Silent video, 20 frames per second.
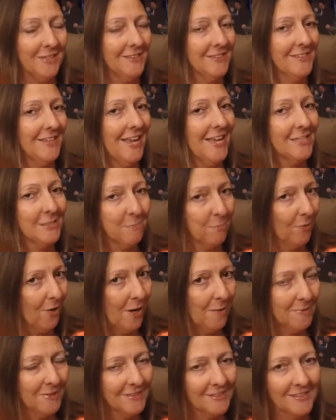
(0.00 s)
minutes as
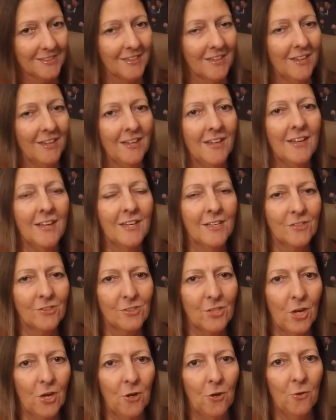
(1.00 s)
promised.
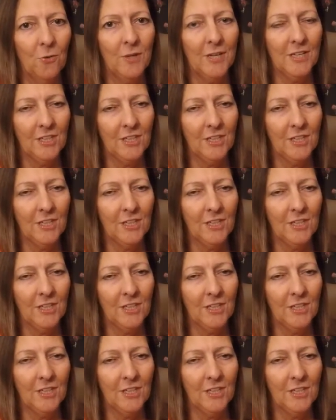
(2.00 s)
So